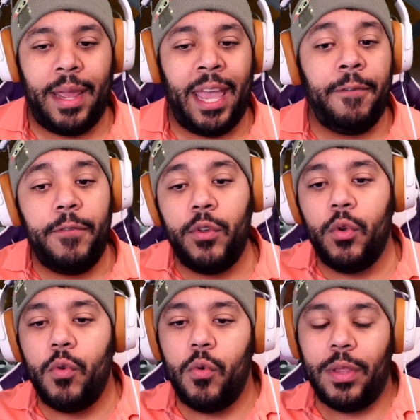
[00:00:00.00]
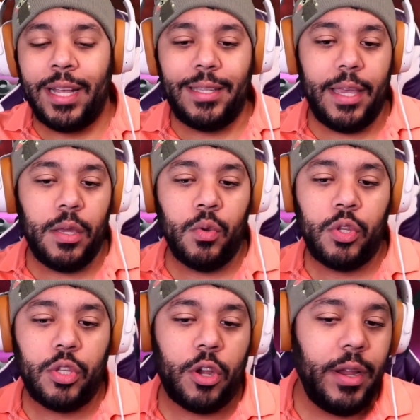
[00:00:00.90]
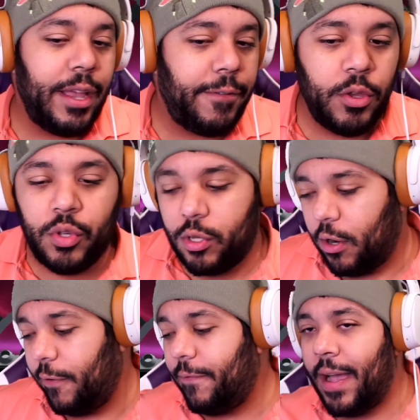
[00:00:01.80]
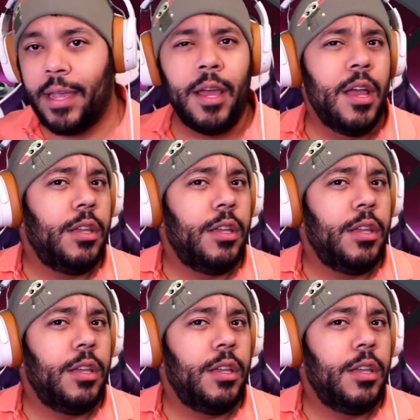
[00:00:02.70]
Let's say you start a fight,